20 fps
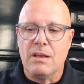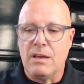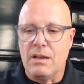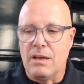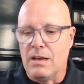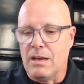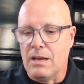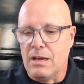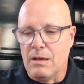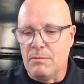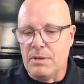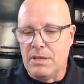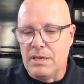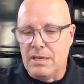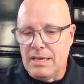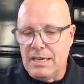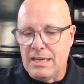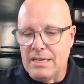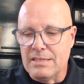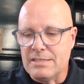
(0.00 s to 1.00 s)

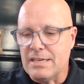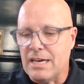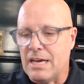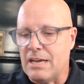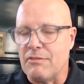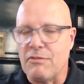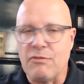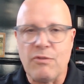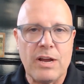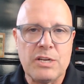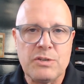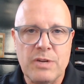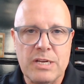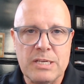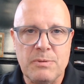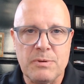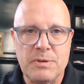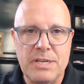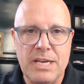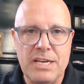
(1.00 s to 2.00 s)
inside of freight
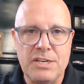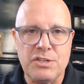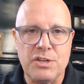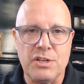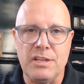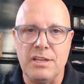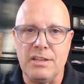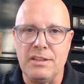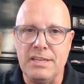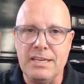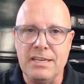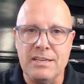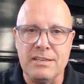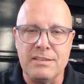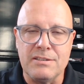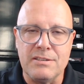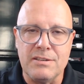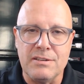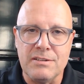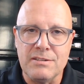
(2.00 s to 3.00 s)
transportation, and
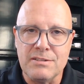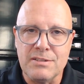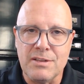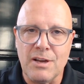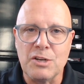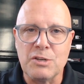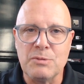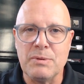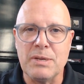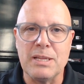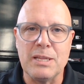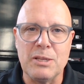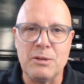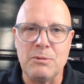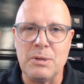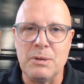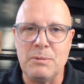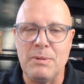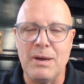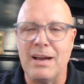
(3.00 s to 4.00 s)
then talk to me a
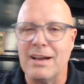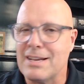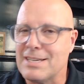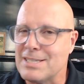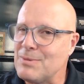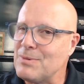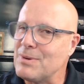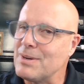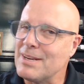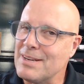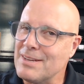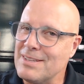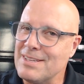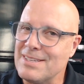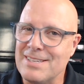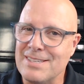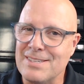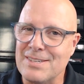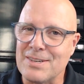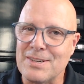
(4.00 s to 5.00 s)
little bit about, because I want to hear,
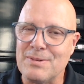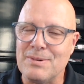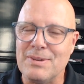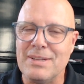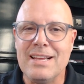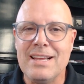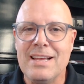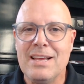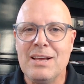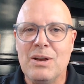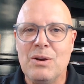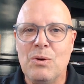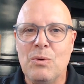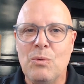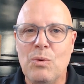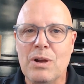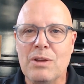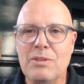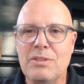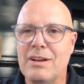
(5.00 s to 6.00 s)
this is a good one,
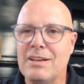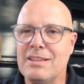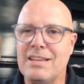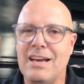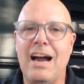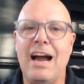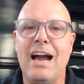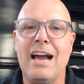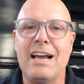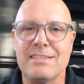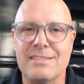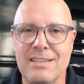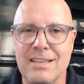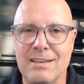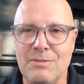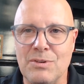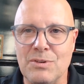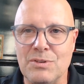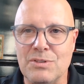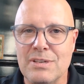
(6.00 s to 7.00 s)
where they're at the highest
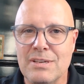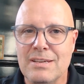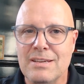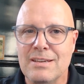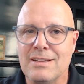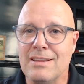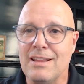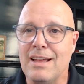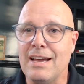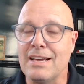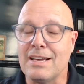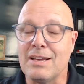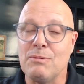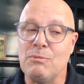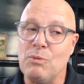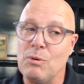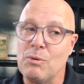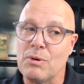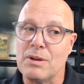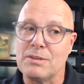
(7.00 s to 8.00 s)
levels. Like,
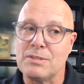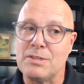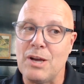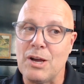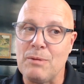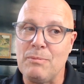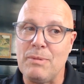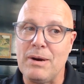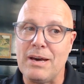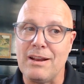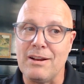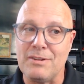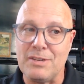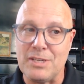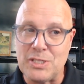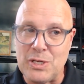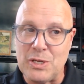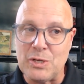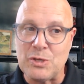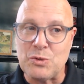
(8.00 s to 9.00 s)
well, we're going to talk about our
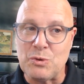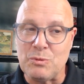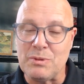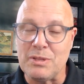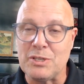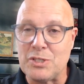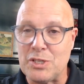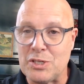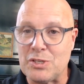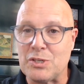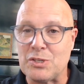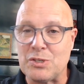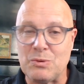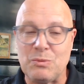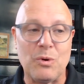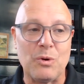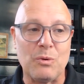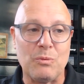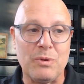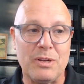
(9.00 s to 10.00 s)
Distinguished Woman Logistics
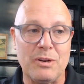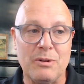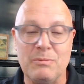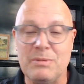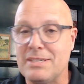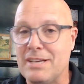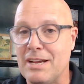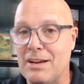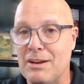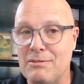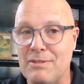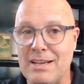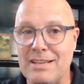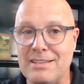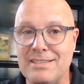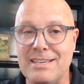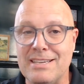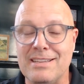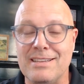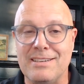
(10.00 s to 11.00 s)
Award winner, Miss Erin Van
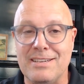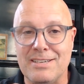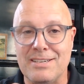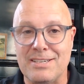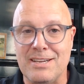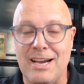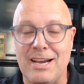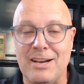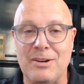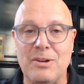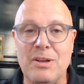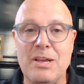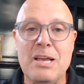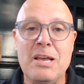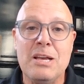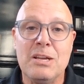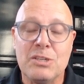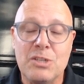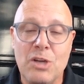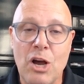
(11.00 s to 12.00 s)
Zeeland at Schneider.
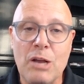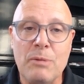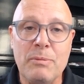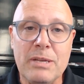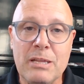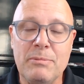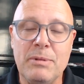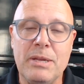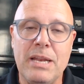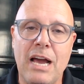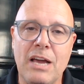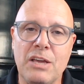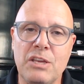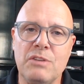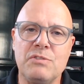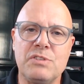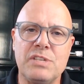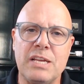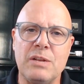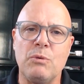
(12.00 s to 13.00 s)
Talk to me a little bit how
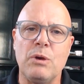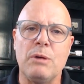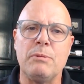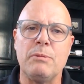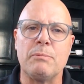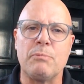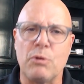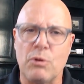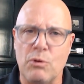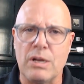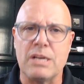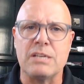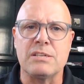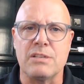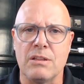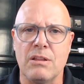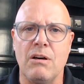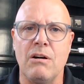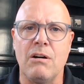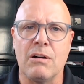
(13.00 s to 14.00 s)
you've seen women progress
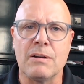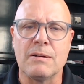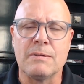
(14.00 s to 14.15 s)
along.